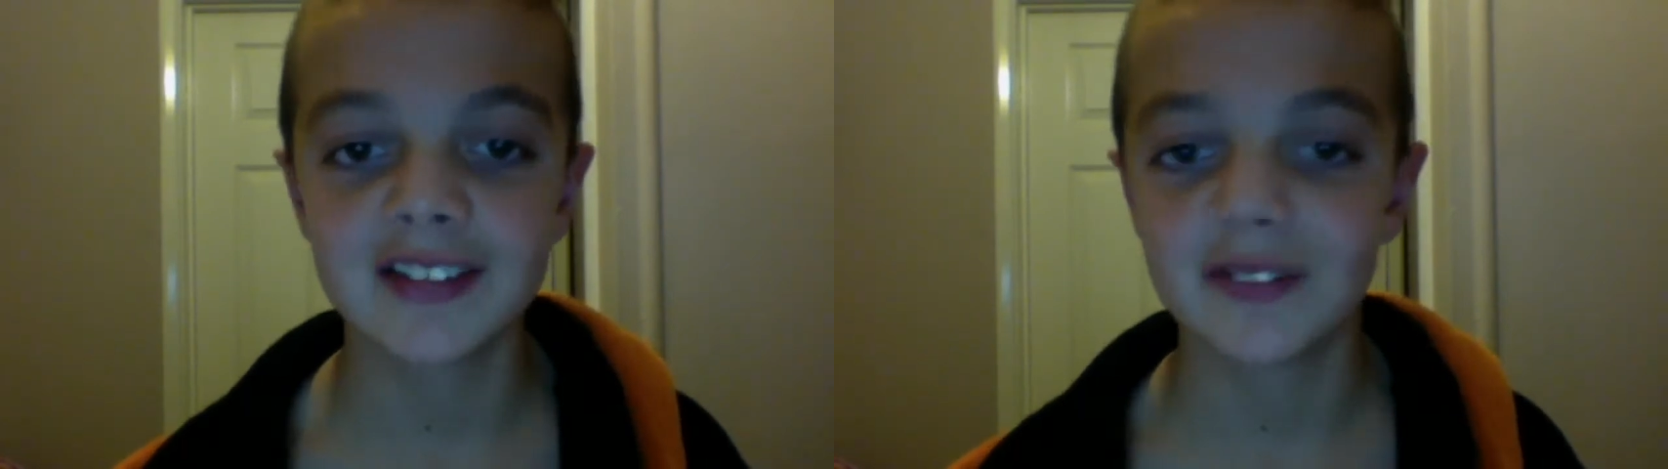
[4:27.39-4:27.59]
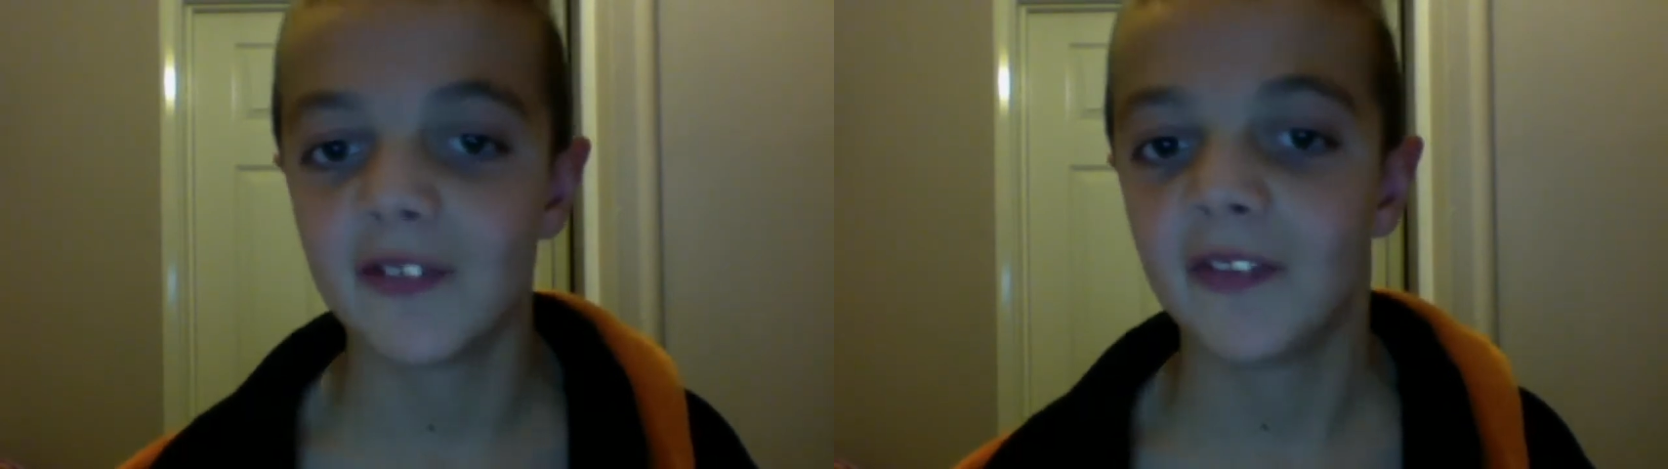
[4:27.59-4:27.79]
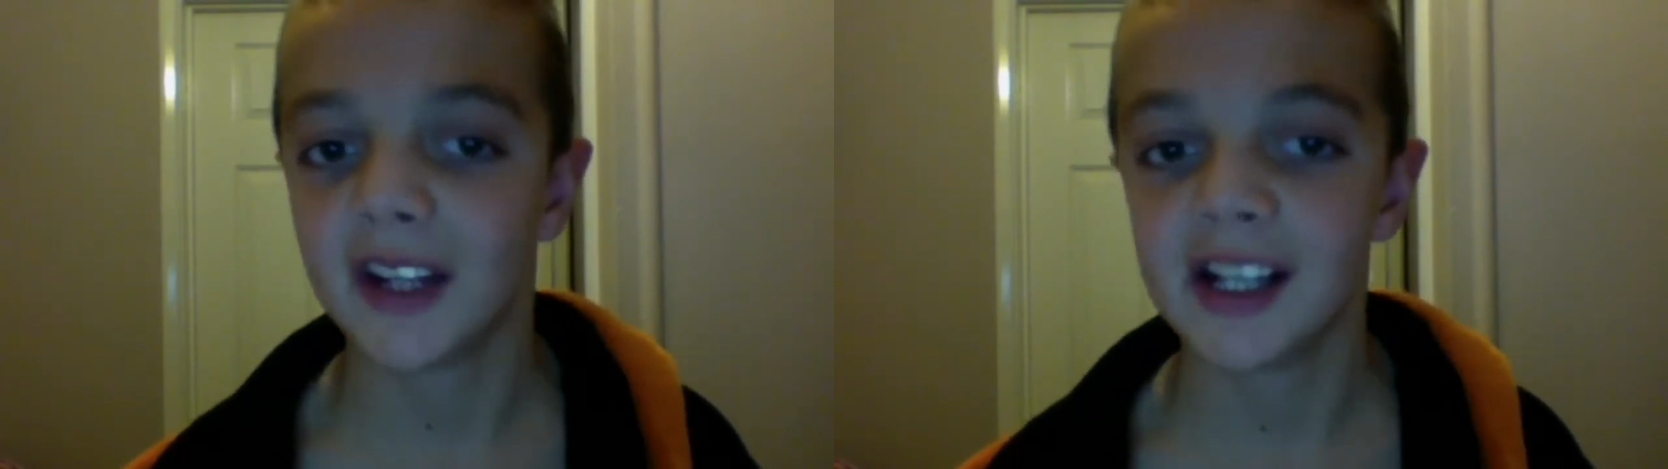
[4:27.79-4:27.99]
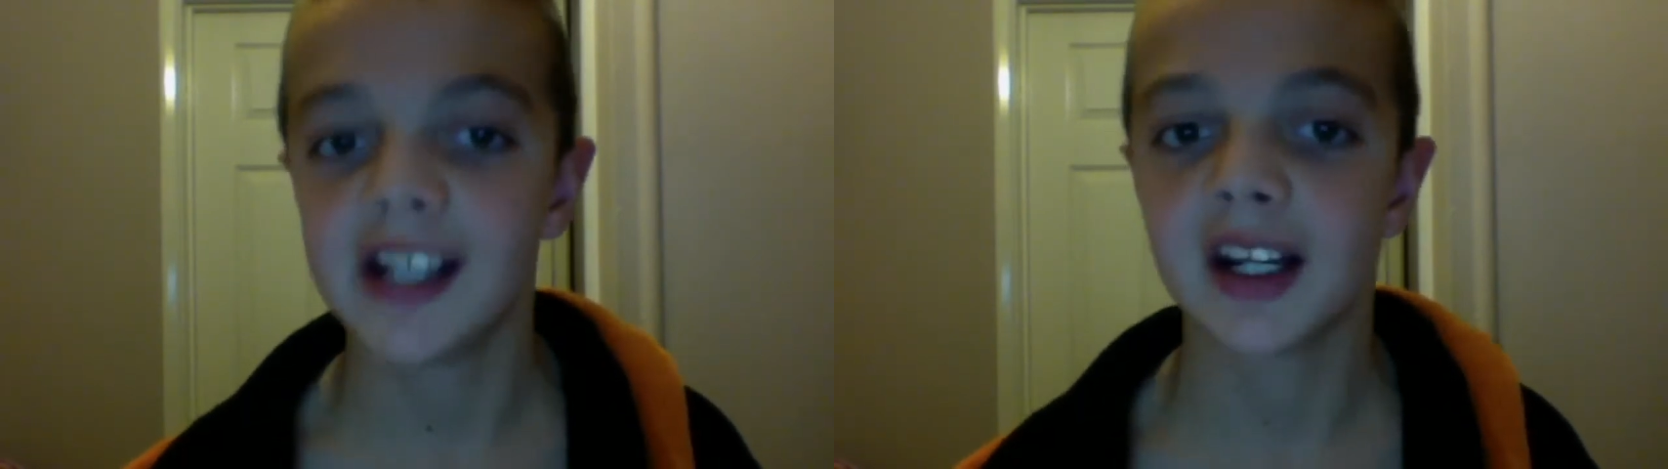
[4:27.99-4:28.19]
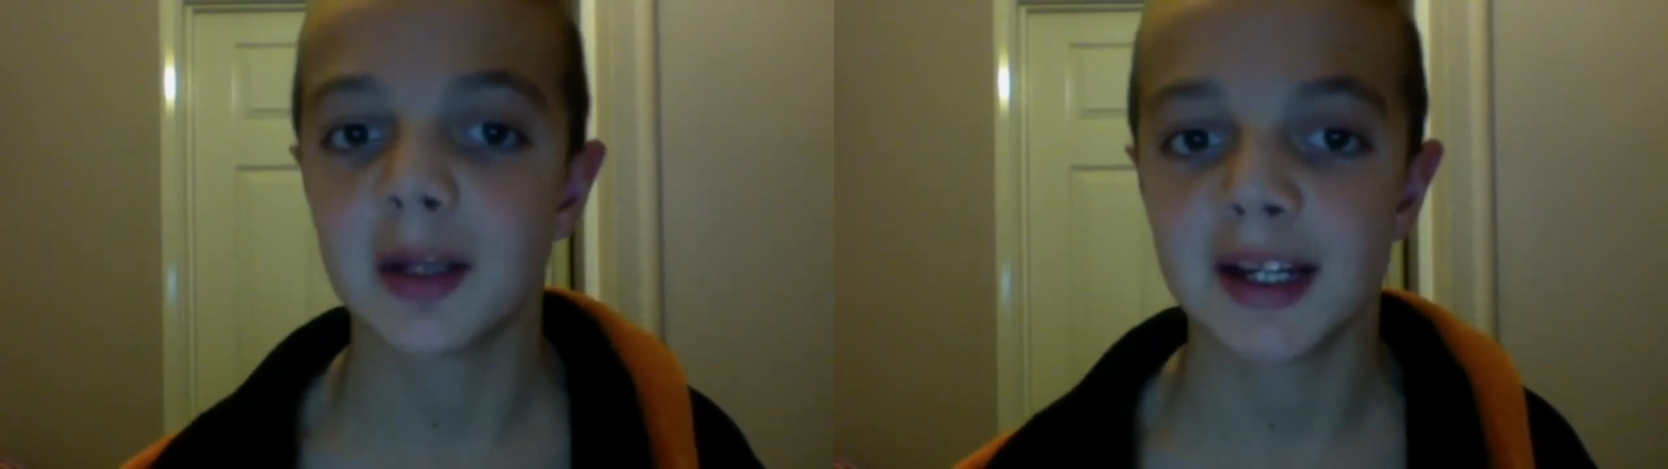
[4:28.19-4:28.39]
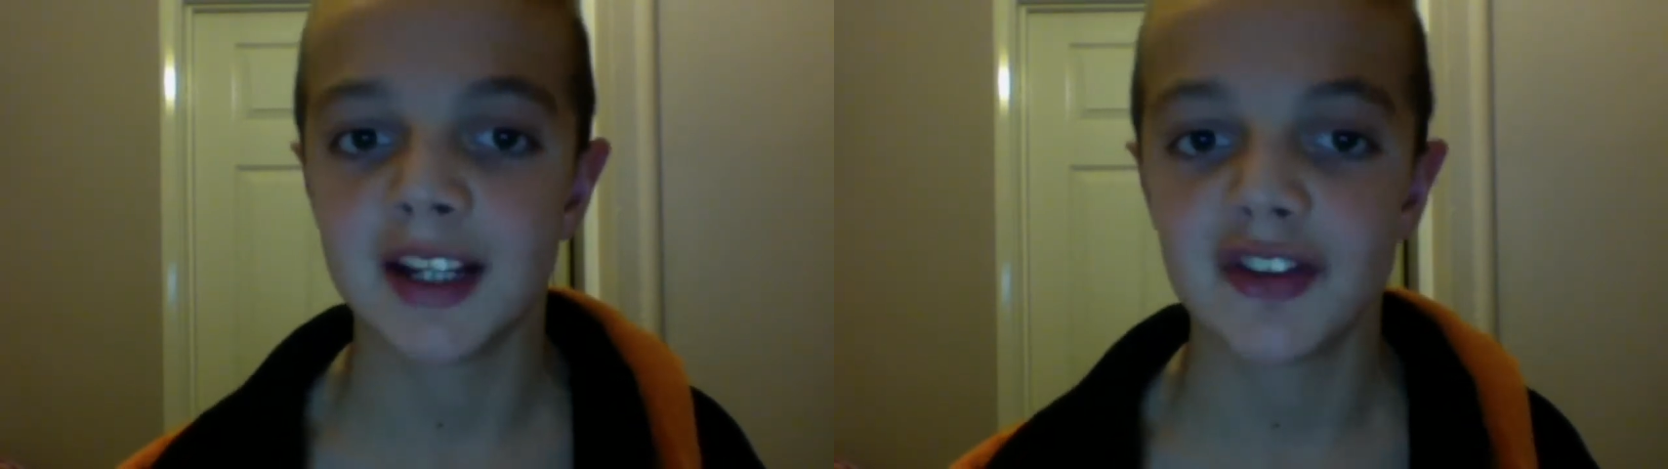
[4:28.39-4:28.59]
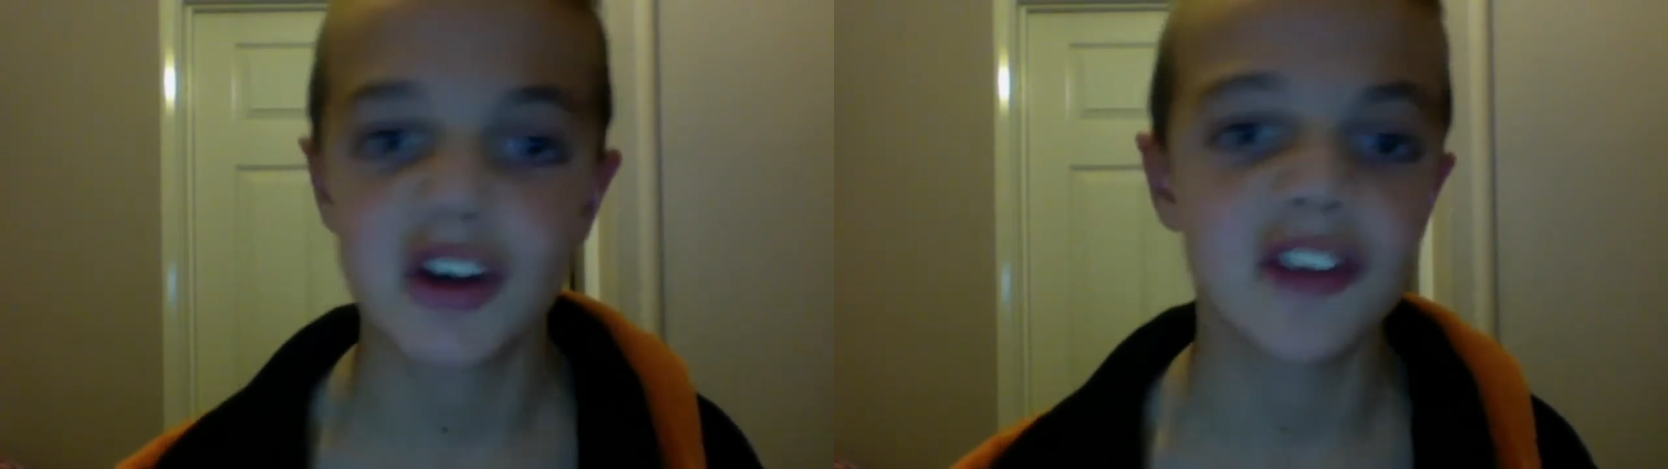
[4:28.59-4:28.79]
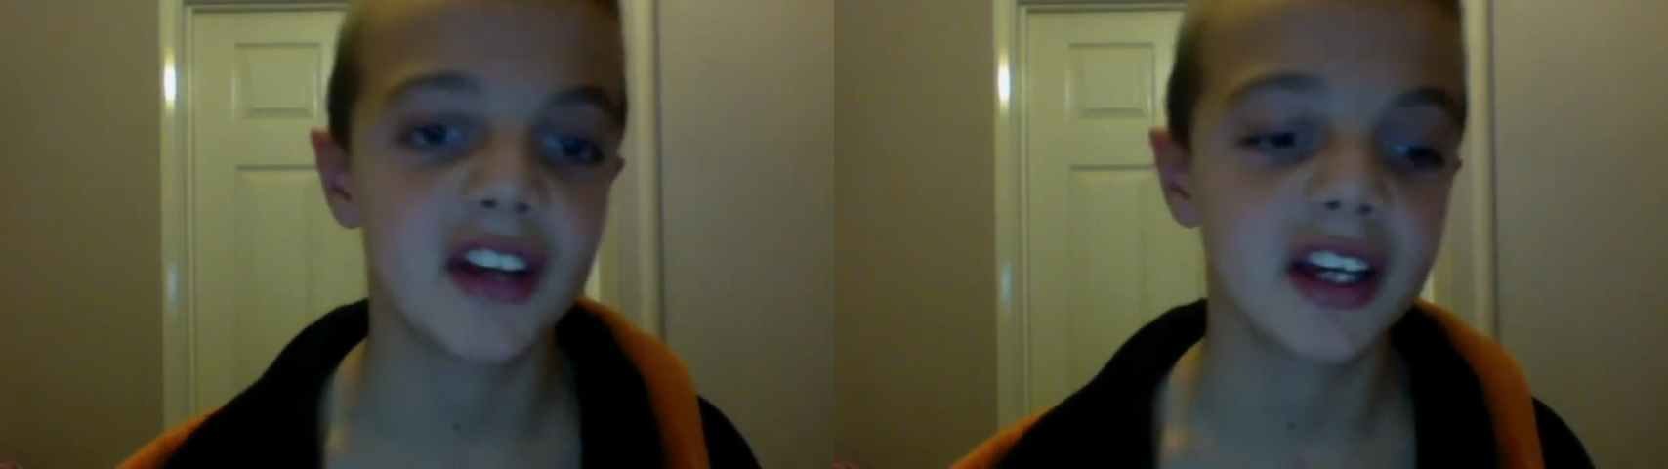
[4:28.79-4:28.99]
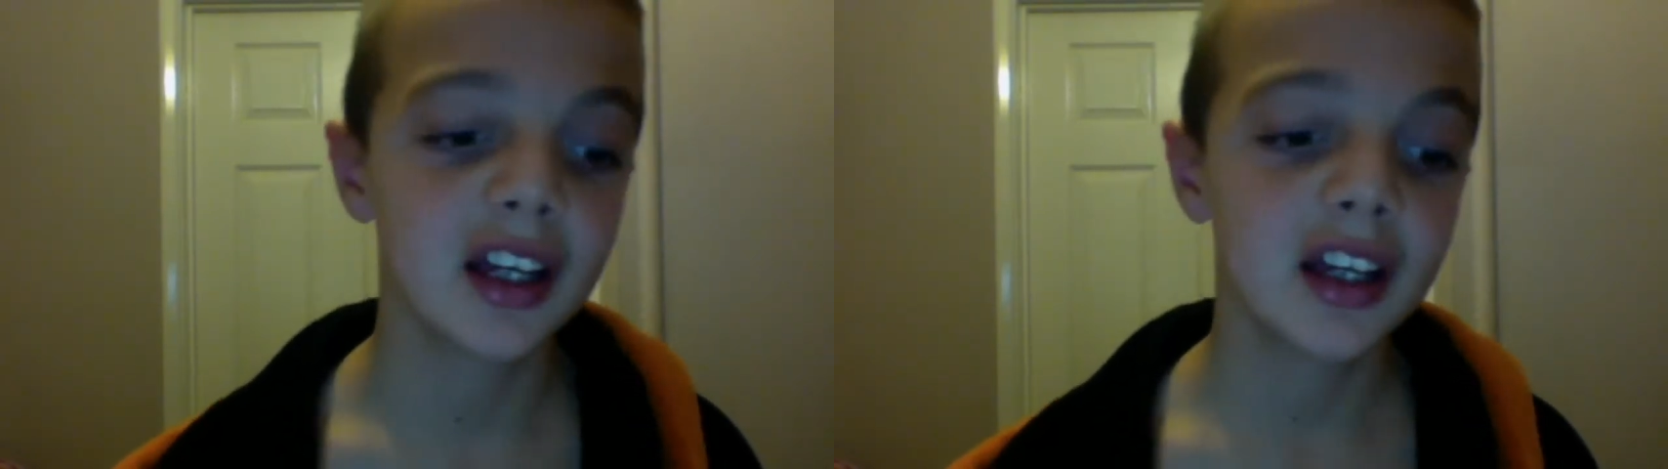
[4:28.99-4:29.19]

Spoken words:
really going to be interesting.